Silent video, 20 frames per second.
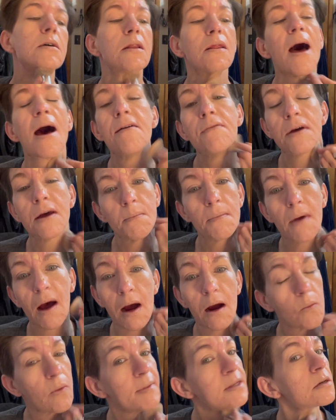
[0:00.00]
live in
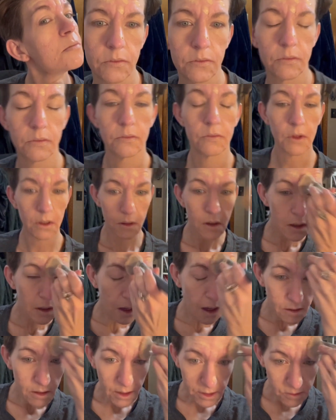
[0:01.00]
our women's.
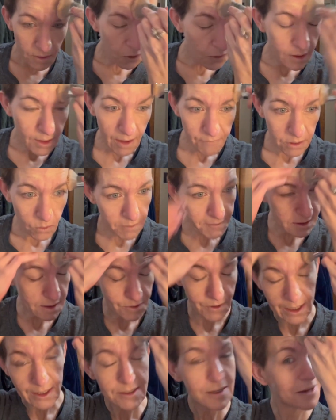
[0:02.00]
Yeah, so I'm going live in the women's
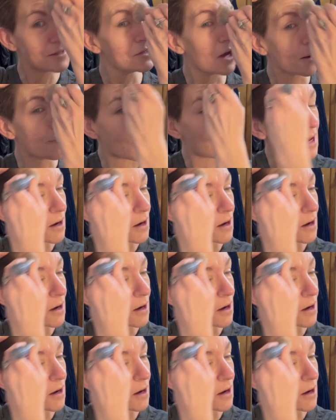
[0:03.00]
community tonight to talk about